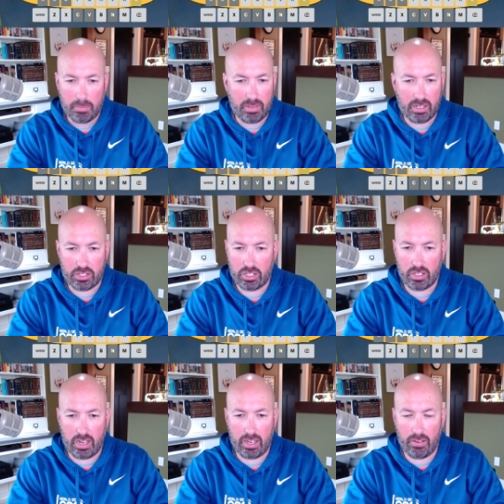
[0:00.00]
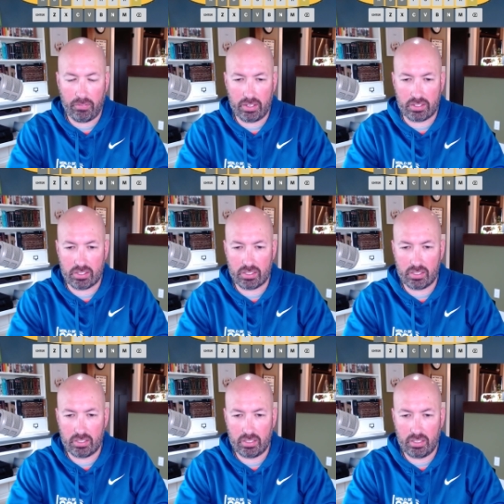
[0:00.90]
Not sure. And if it's
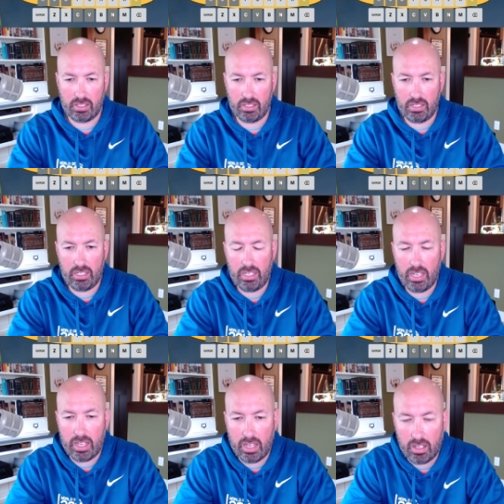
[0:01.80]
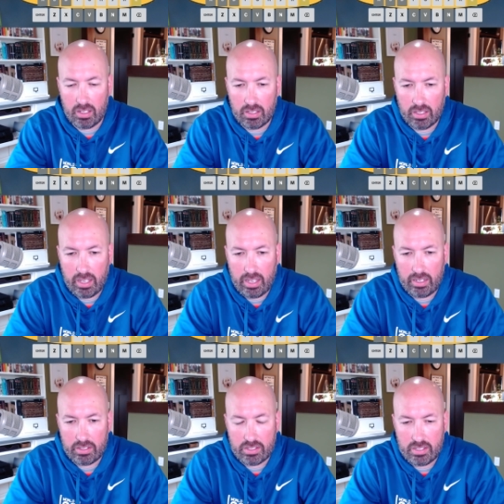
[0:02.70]
EL and
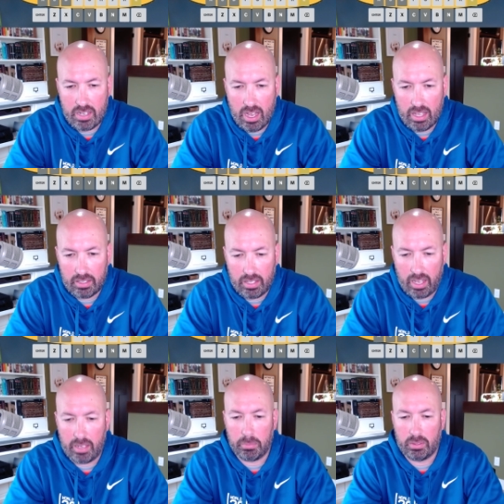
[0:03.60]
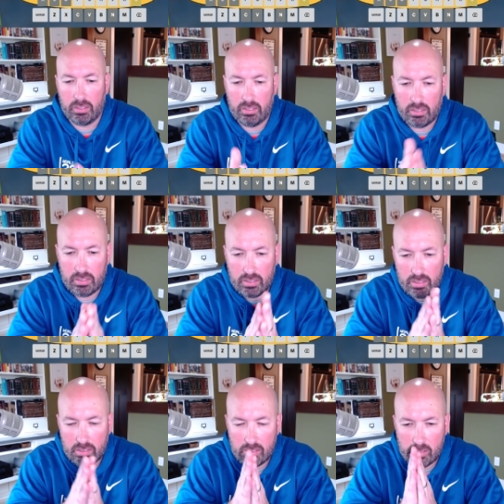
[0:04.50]
it's not liable,
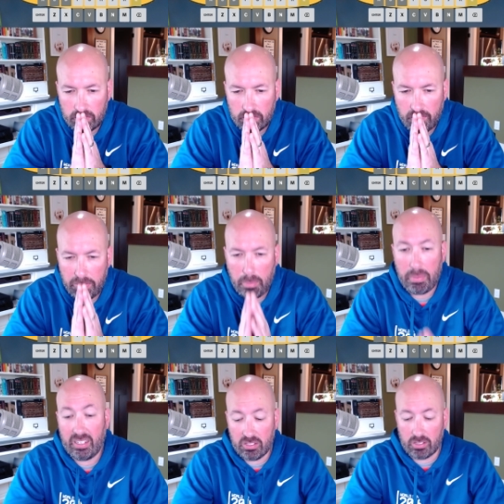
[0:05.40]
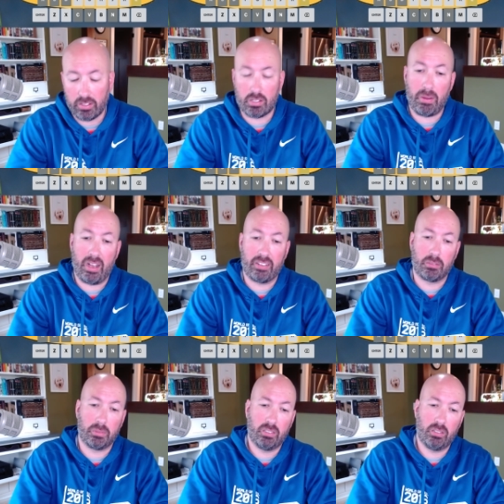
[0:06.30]
pixel as
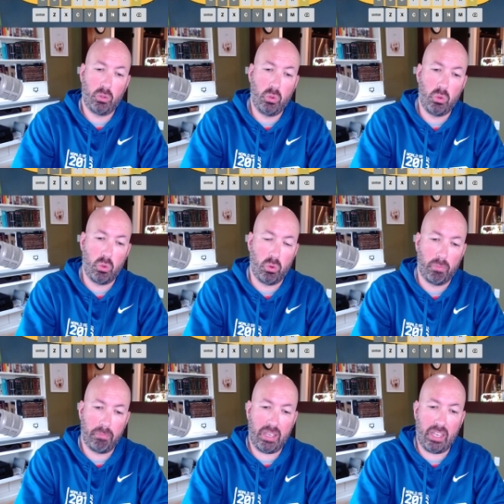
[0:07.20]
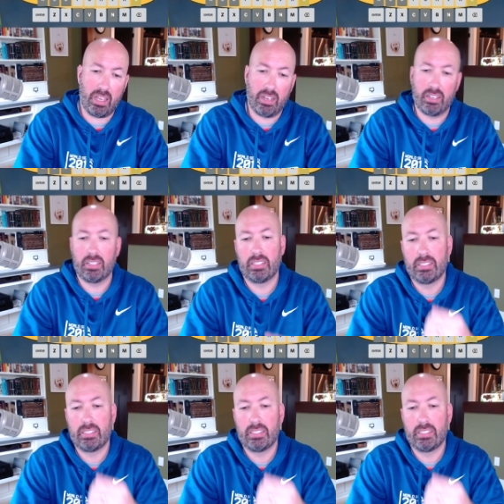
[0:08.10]
possible. Ooh, man.